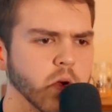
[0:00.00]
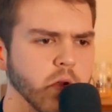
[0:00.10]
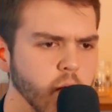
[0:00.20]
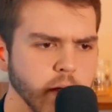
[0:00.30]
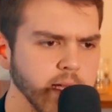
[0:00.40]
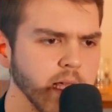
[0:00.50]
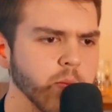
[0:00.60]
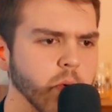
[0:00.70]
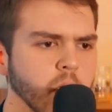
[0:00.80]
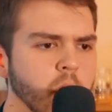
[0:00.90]
annoying
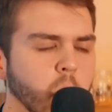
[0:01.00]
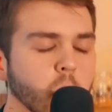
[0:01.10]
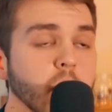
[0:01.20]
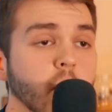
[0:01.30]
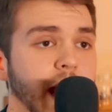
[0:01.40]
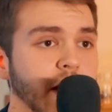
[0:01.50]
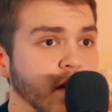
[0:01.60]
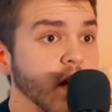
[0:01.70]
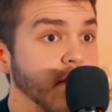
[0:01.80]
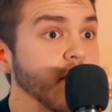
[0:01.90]
him, or we don't have
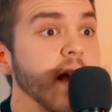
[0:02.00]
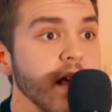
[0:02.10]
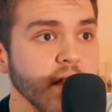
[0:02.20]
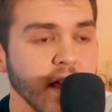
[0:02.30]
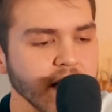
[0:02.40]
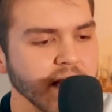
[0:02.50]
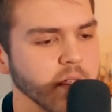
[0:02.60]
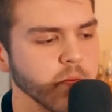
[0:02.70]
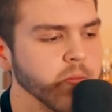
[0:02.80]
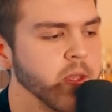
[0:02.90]
enough faith in him.